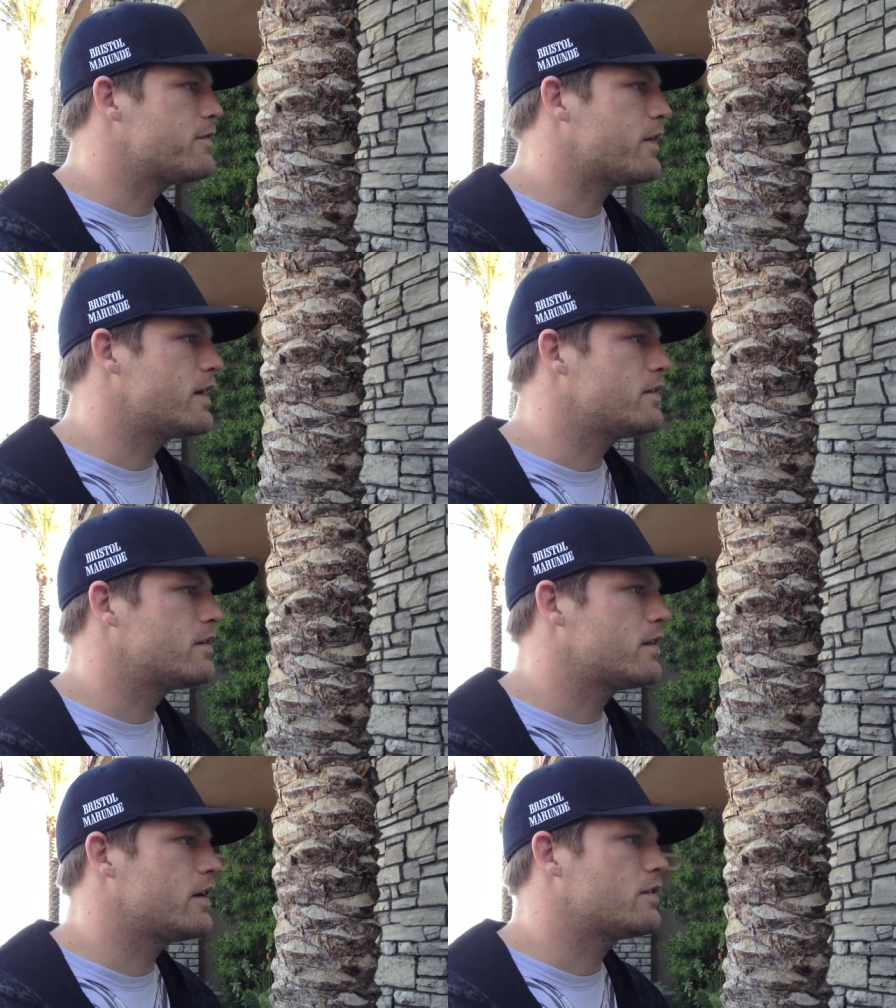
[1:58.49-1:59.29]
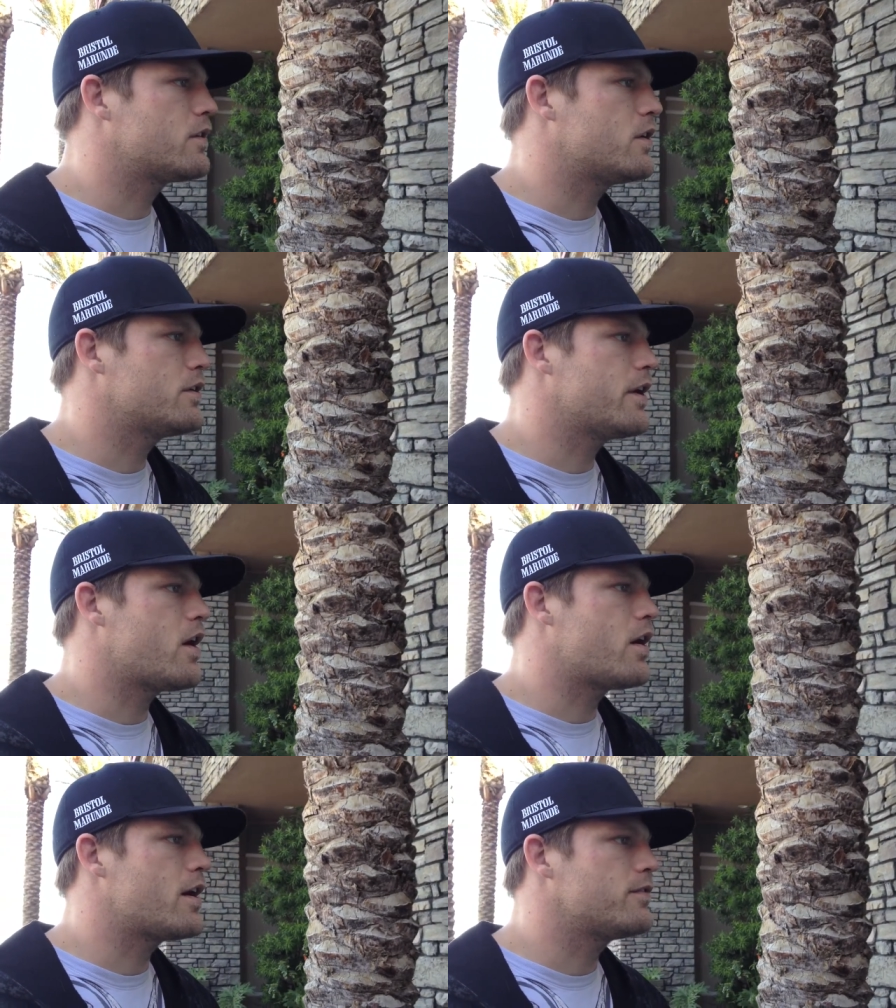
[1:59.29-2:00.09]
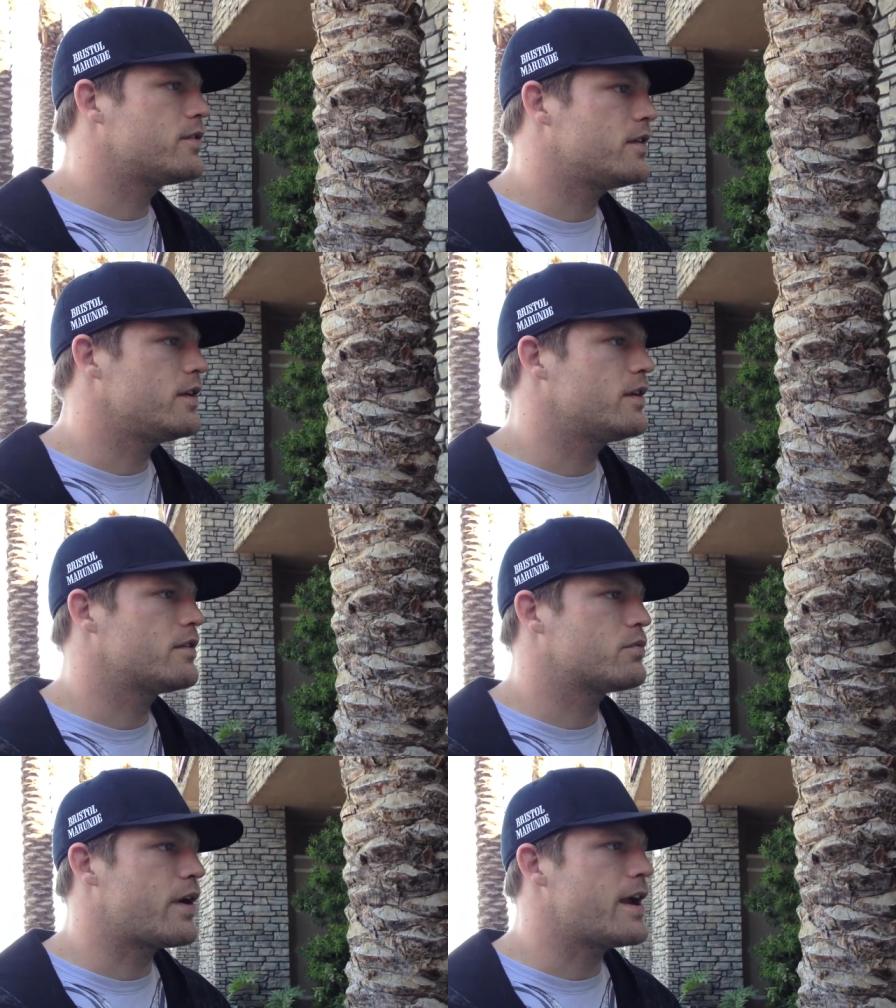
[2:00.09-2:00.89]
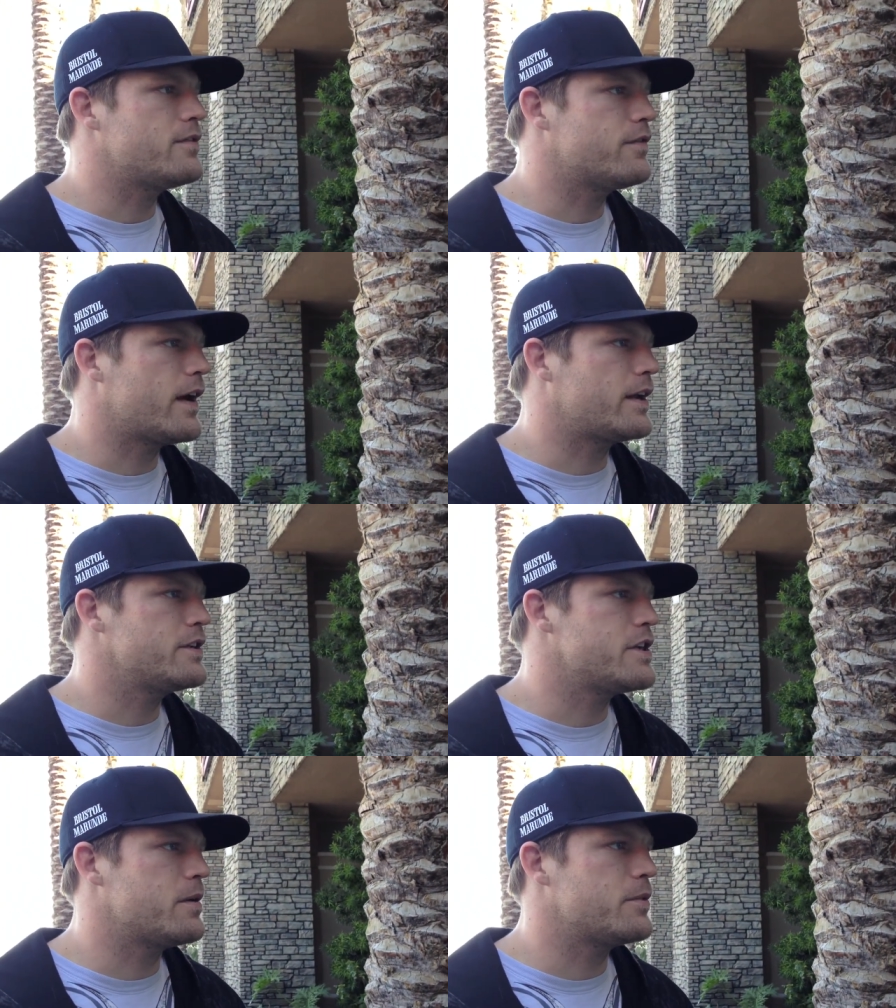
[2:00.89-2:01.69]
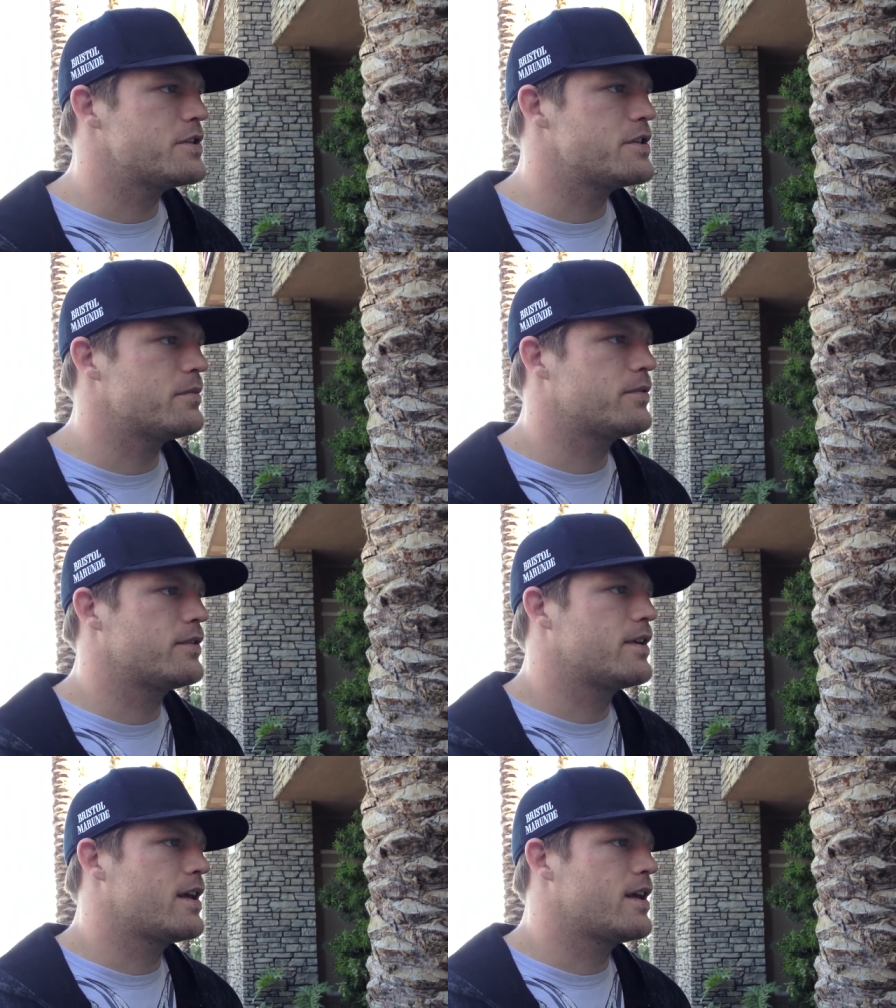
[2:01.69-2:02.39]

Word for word: fights. It's called the RFC. It's Reign Fighting Championships,